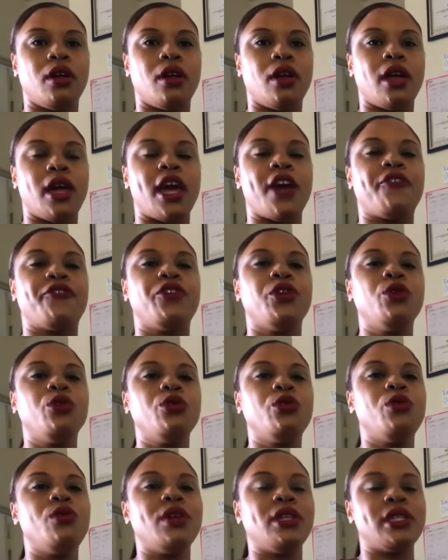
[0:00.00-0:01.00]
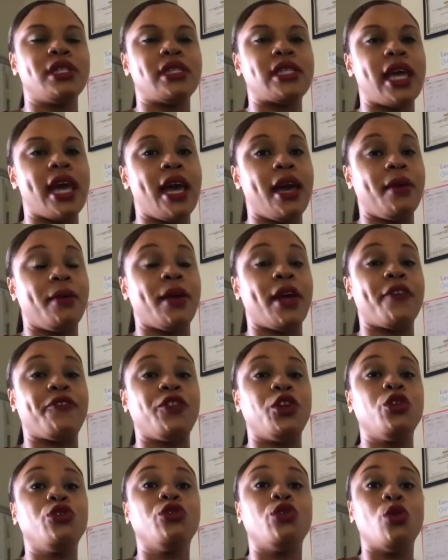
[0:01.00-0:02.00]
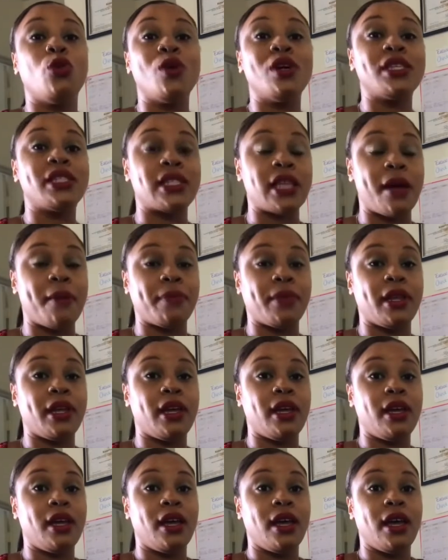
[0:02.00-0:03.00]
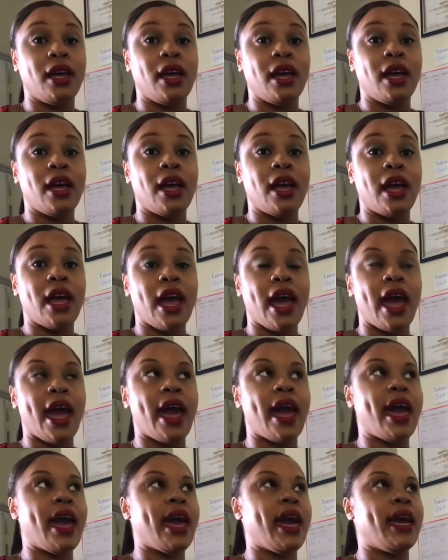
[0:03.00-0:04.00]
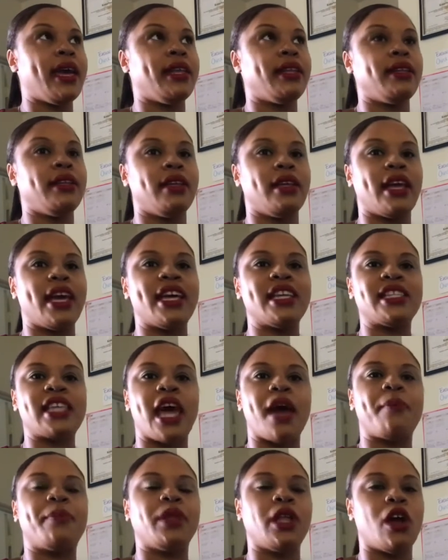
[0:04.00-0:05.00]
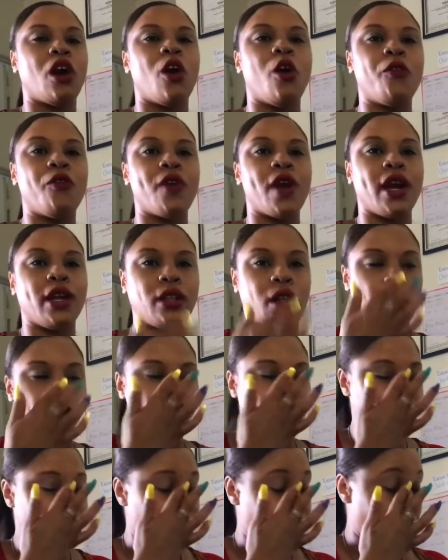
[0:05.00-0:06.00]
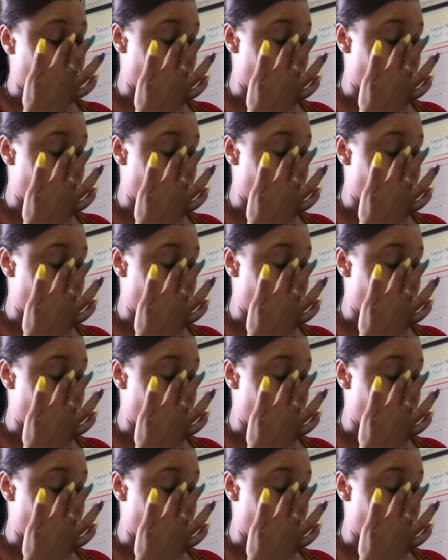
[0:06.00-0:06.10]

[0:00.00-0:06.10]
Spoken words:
If you're doing something and it's happening over and over,